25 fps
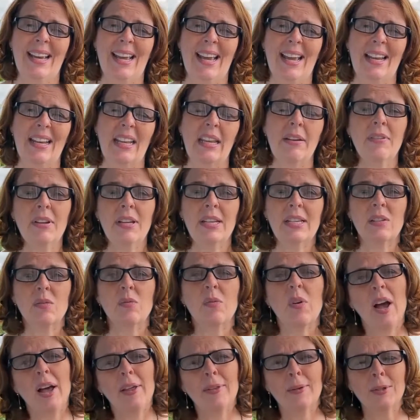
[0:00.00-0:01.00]
And even his
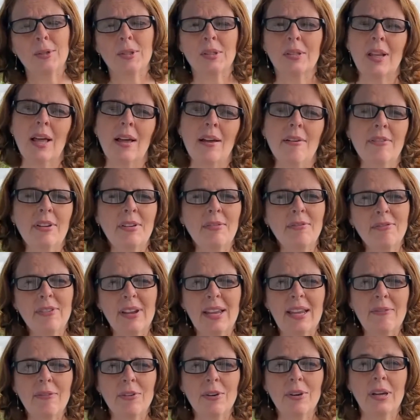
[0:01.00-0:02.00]
father's love and
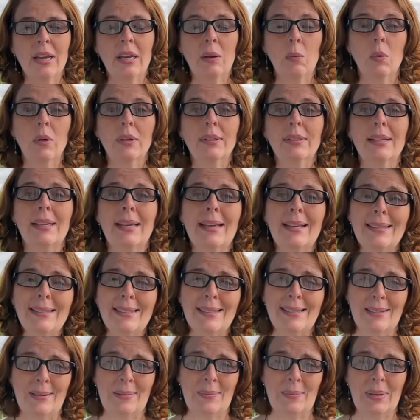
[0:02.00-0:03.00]
favor, it worked
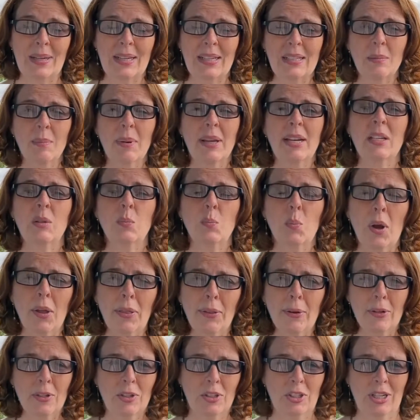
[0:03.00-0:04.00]
against him because it made his
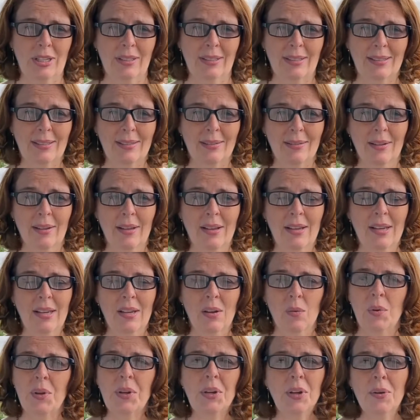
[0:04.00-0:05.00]
brothers jealous.
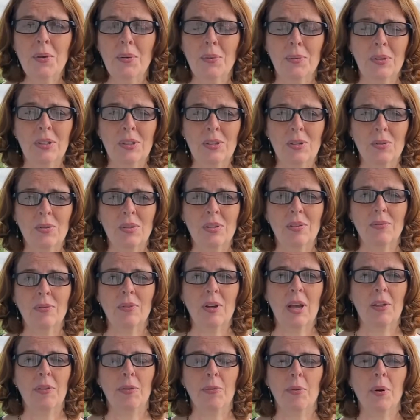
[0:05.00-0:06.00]
We know that Joseph
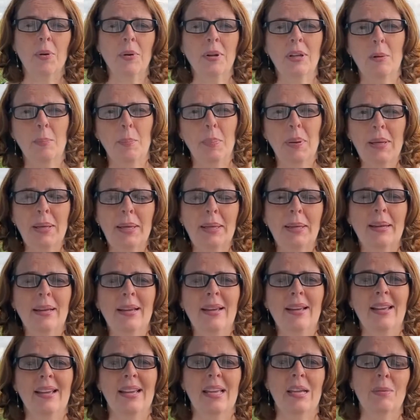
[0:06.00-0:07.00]
got thrown in a pit.
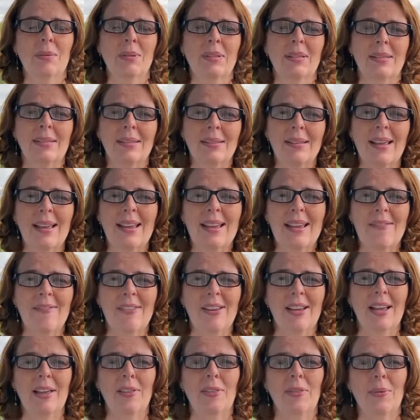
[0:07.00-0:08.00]
He was a slave.
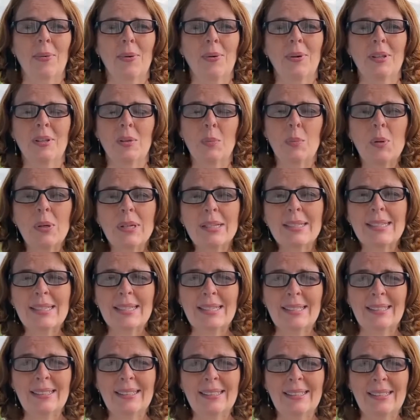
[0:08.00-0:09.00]
He got thrown in the
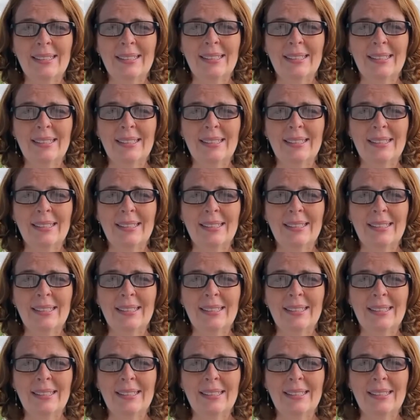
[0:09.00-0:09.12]
prison.